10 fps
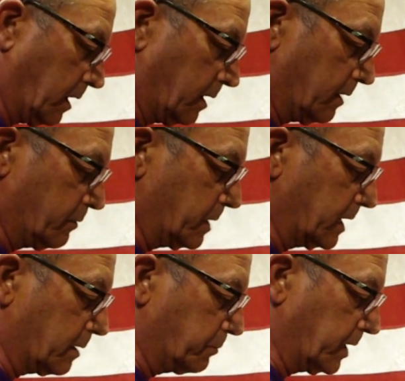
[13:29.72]

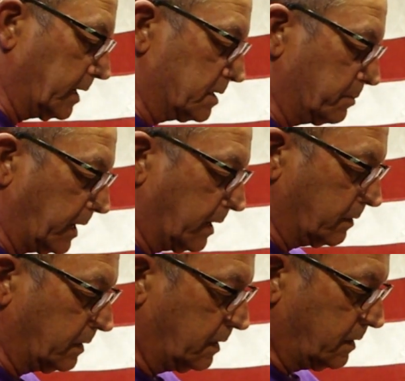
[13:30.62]
Everybody complains
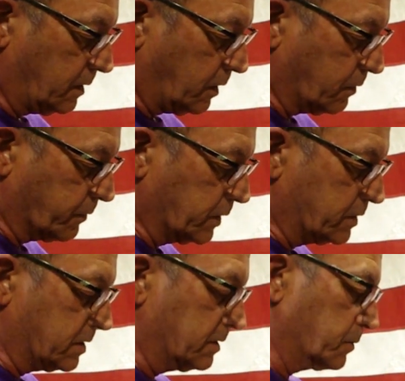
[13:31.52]
about
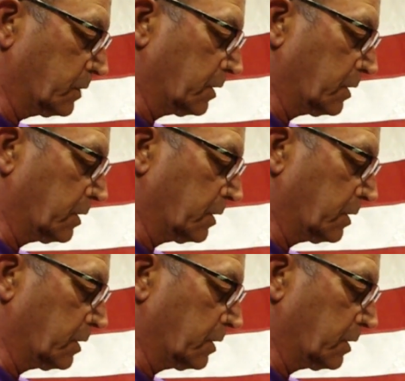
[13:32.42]
overages